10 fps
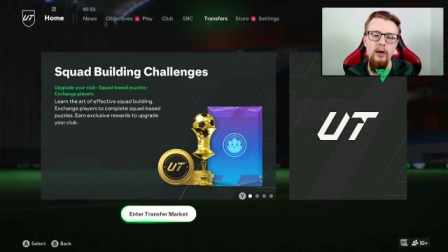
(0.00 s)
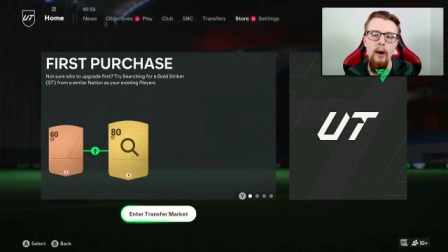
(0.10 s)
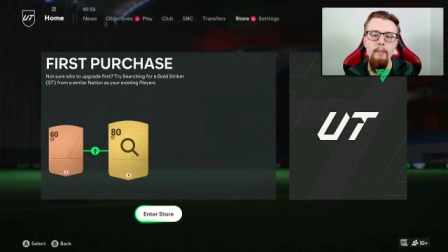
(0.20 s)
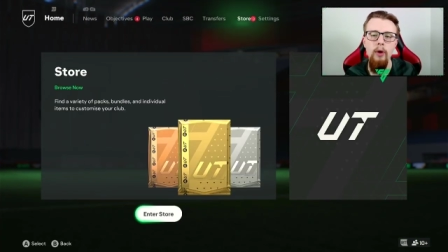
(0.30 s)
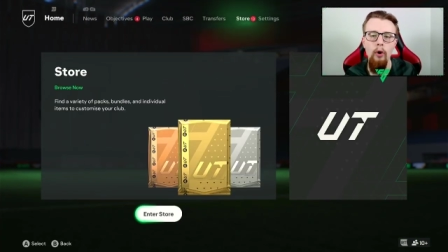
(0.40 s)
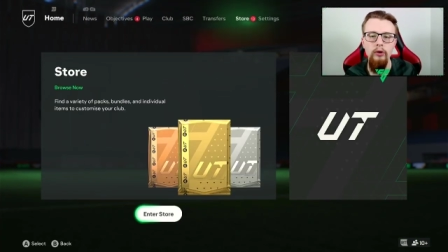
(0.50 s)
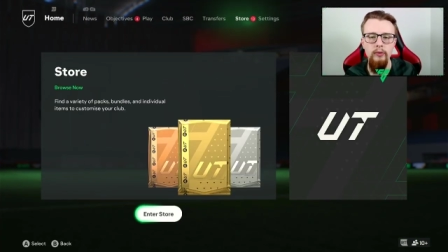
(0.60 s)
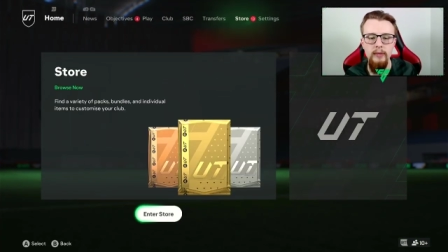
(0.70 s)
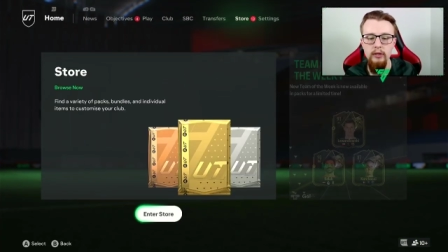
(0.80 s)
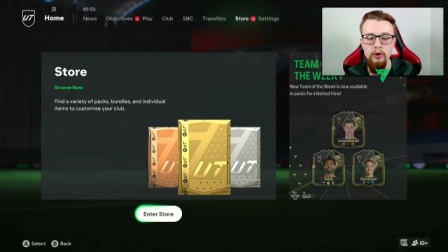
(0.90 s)
I'm not
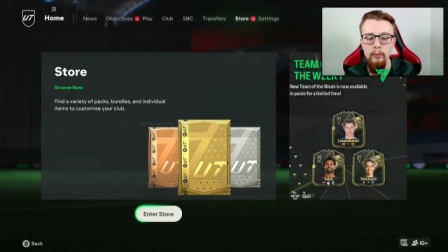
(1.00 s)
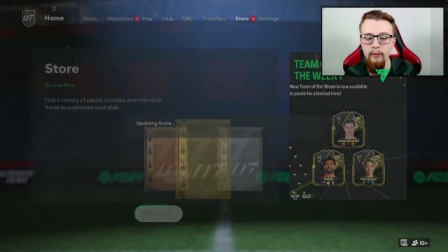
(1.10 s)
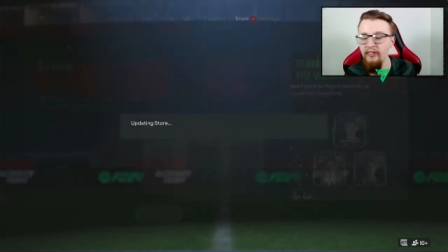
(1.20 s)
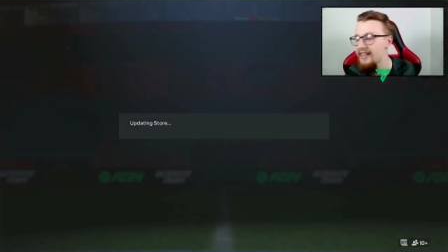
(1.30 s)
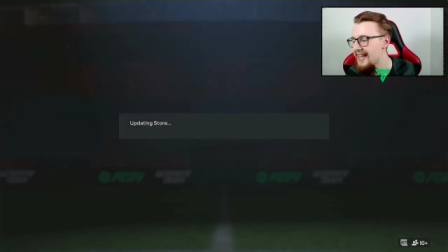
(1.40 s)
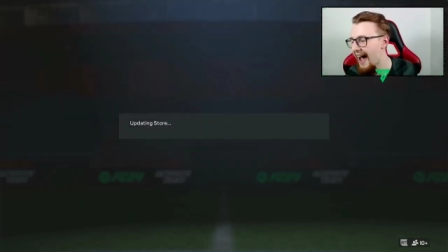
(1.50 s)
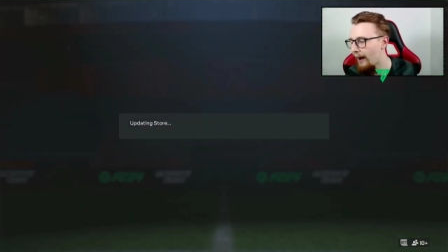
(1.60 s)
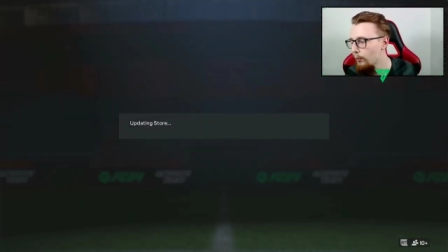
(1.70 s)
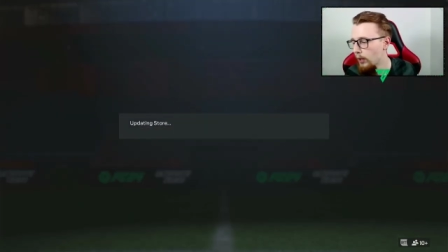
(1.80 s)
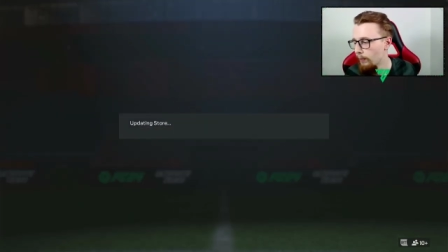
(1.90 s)
100% sure, but for now,
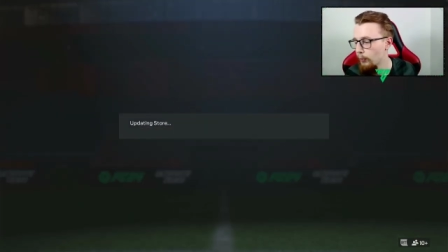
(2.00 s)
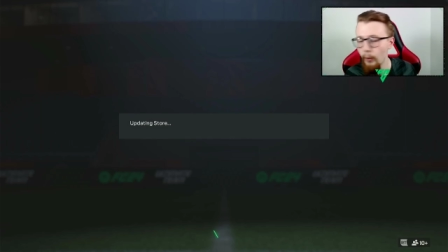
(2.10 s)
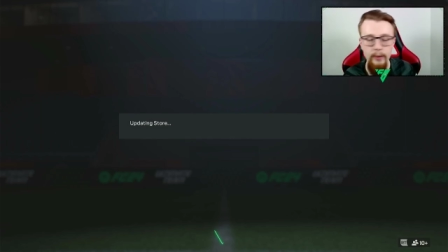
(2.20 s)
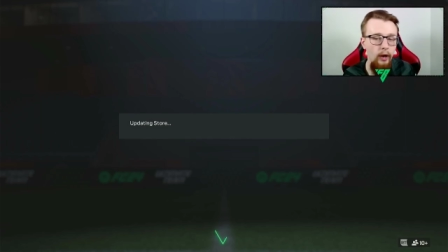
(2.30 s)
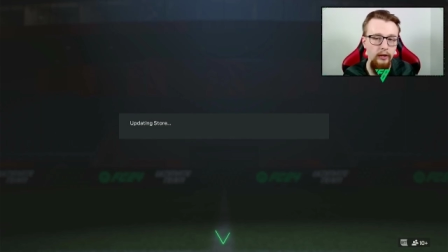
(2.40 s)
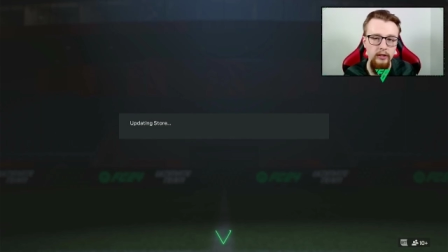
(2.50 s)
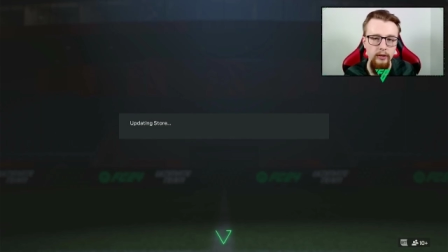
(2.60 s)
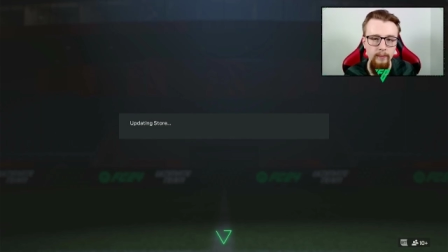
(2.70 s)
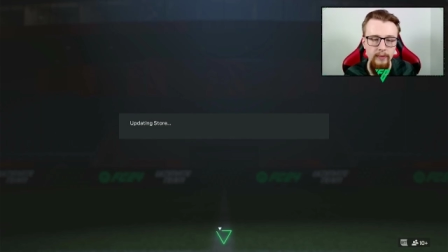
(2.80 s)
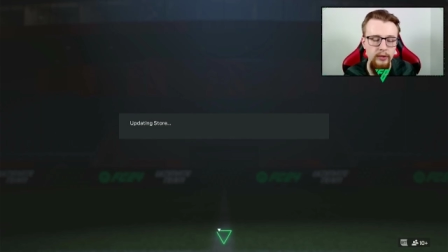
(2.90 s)
what we are going to do
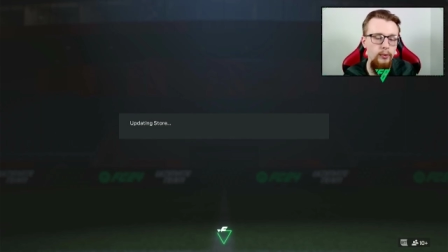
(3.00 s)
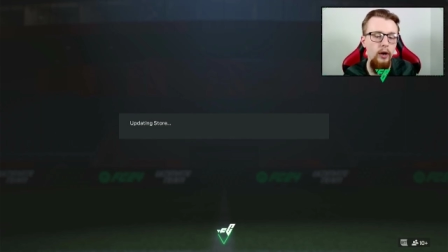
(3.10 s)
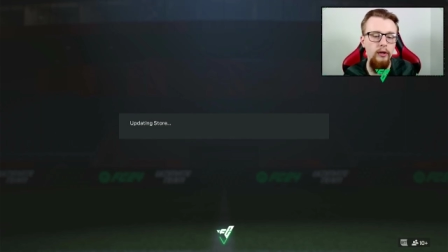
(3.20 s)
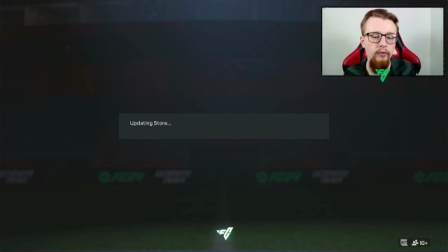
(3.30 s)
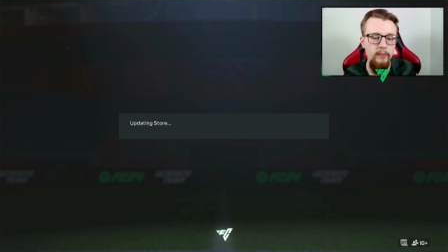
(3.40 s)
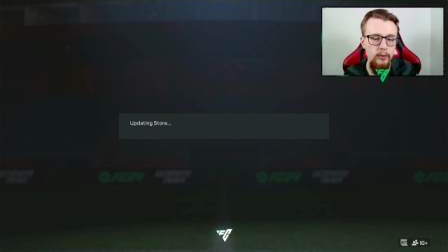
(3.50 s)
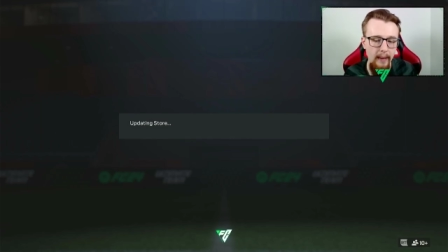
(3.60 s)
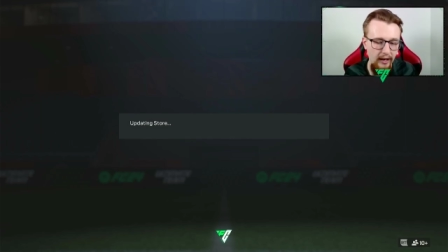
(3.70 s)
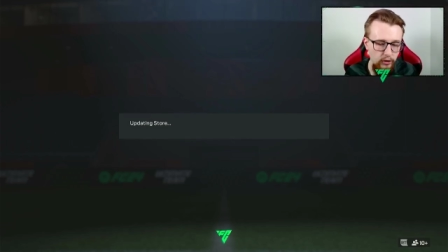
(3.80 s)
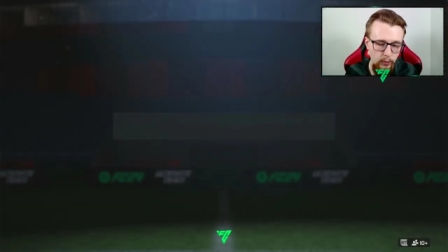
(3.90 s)
is we are going to rip some
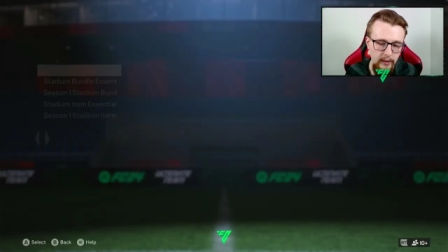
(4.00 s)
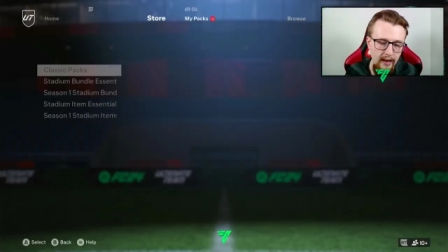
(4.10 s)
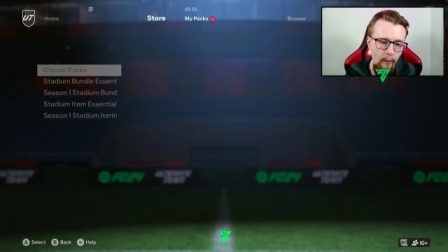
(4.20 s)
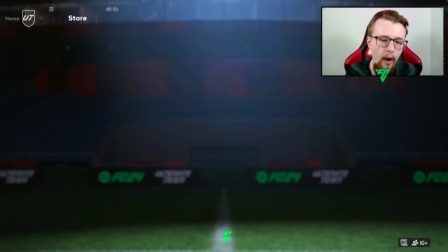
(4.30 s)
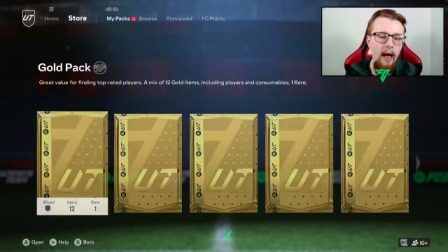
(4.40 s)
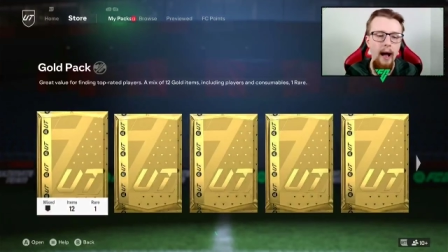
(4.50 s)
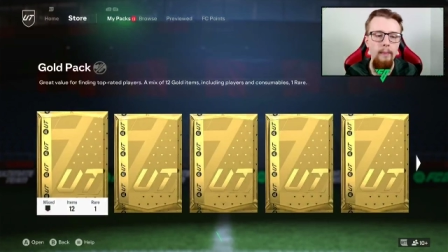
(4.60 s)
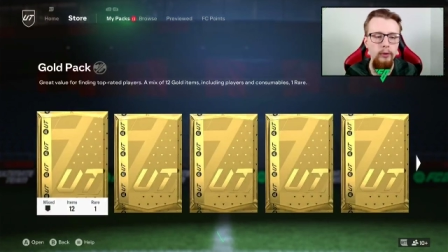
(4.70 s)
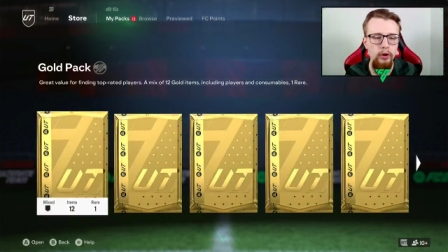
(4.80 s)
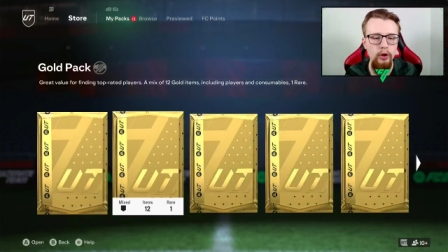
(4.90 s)
packs open. Now, I'm
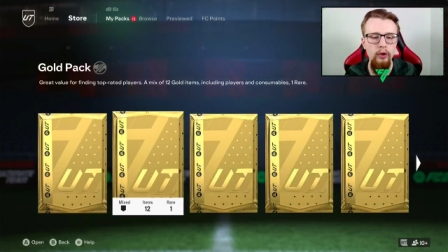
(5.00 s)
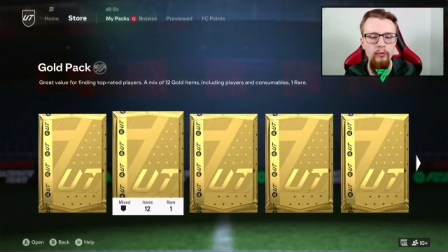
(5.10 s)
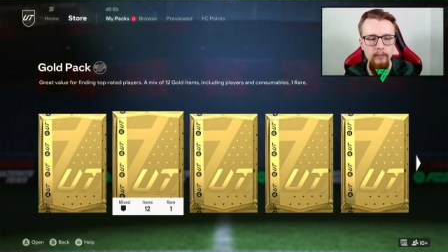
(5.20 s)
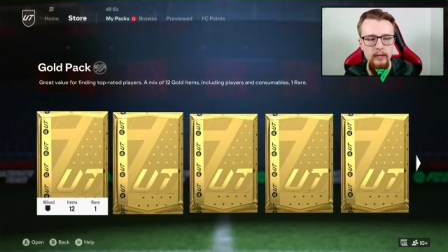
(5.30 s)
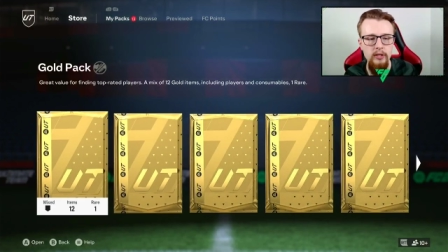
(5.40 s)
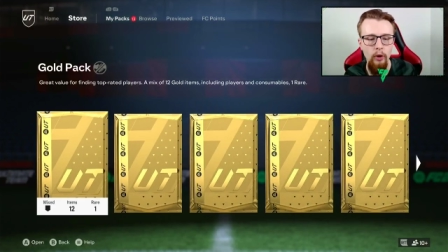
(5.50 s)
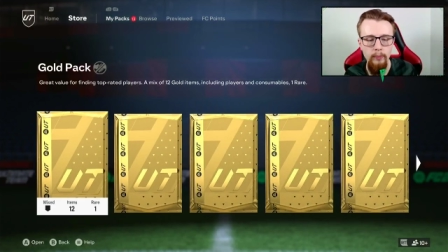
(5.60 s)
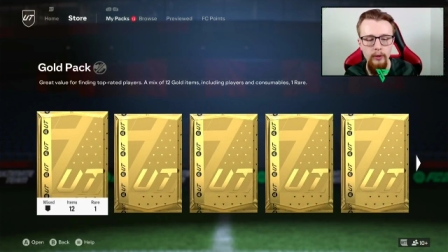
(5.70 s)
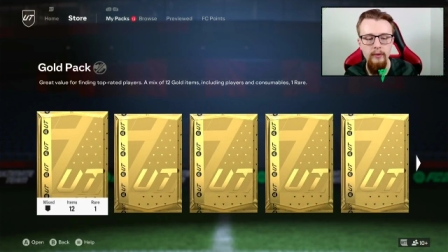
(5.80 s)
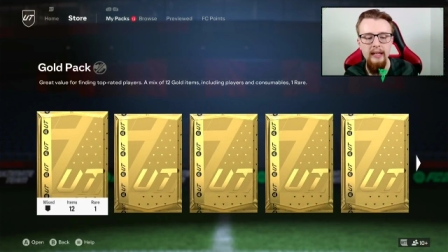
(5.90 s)
just going to rip these
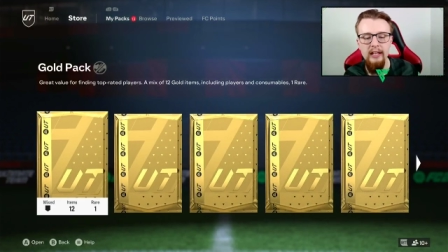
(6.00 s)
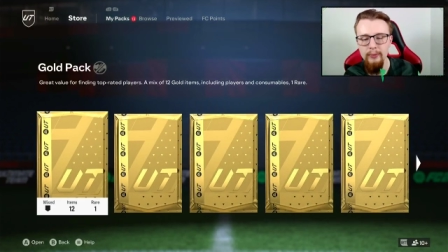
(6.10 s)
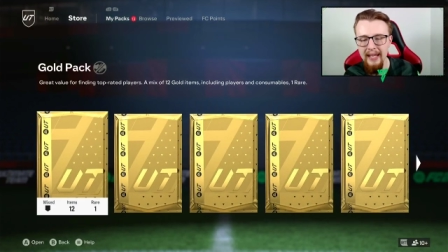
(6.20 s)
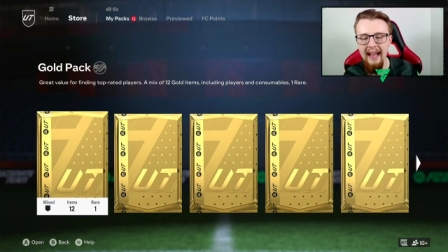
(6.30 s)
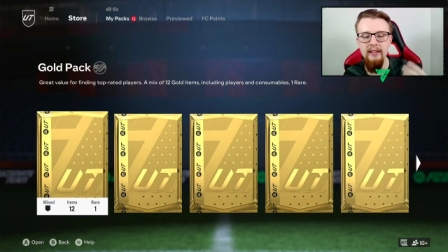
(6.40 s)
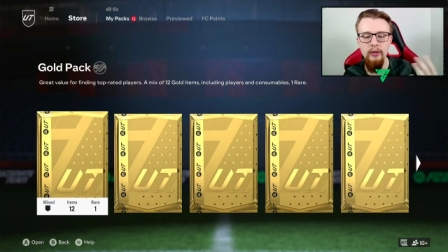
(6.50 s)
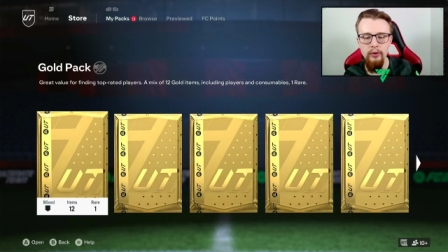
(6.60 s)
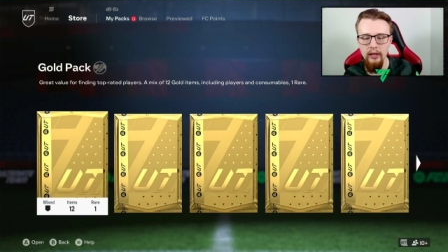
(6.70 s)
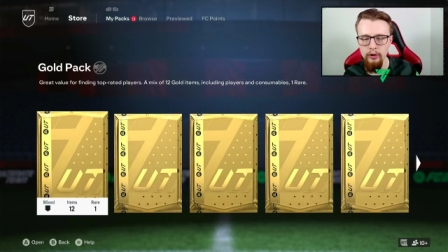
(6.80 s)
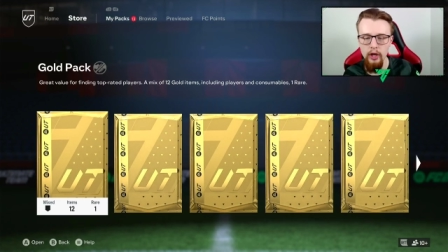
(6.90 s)
open. If we get anything good, I'll
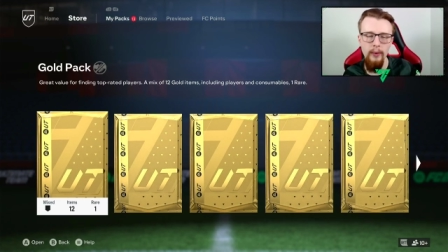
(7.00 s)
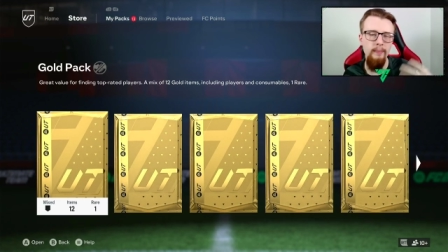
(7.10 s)
show it.